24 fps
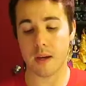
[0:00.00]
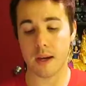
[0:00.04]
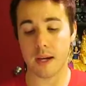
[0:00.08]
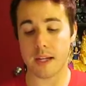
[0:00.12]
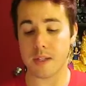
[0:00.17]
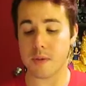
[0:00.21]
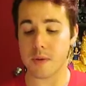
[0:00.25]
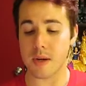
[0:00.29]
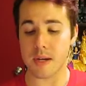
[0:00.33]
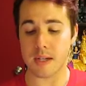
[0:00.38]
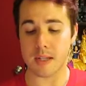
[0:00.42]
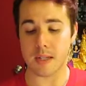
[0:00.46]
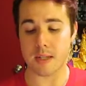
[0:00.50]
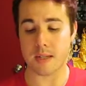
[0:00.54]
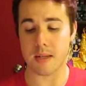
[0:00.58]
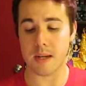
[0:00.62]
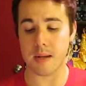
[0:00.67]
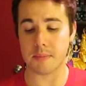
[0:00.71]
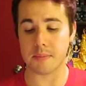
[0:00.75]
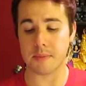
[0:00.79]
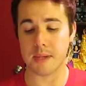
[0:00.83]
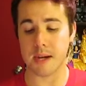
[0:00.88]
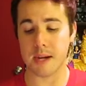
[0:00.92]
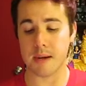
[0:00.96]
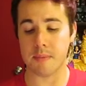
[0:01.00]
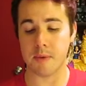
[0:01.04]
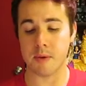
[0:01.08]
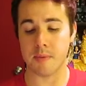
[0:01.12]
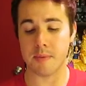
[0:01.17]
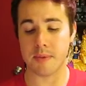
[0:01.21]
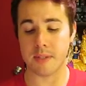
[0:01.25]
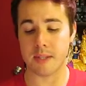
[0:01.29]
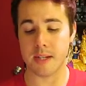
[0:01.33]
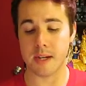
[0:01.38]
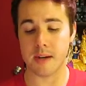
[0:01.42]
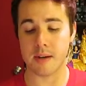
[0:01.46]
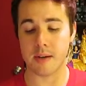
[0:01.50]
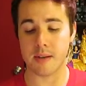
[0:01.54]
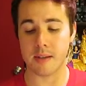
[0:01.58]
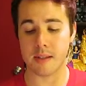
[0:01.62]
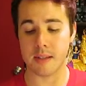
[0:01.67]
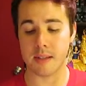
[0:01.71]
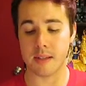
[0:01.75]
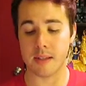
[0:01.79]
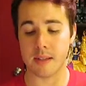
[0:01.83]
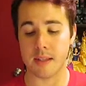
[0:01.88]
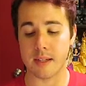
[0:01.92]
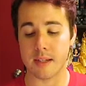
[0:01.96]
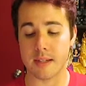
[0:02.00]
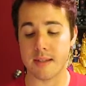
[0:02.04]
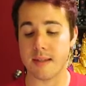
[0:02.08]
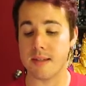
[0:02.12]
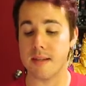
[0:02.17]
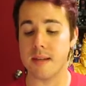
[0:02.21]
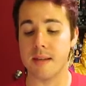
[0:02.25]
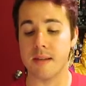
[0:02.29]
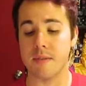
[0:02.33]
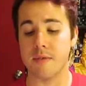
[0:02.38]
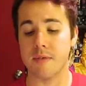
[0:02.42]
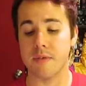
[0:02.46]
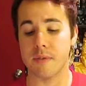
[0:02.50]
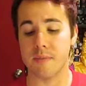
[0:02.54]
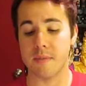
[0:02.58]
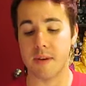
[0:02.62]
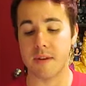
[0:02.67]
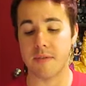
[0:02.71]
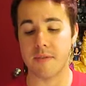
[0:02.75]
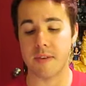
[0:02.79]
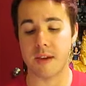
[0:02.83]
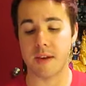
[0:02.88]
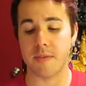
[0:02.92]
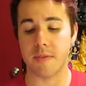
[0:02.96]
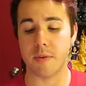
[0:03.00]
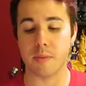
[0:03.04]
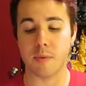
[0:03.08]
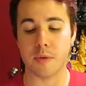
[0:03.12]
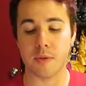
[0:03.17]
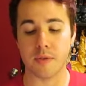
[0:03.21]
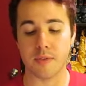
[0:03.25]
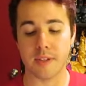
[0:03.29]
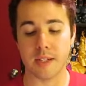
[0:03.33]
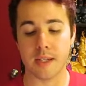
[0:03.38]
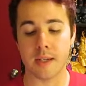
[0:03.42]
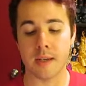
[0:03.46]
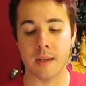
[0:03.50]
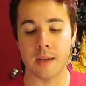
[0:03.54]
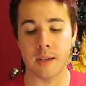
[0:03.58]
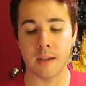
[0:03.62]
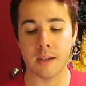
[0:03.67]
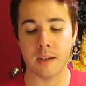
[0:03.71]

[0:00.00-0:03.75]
I tried to stop time momentarily, like a scene from my favorite movie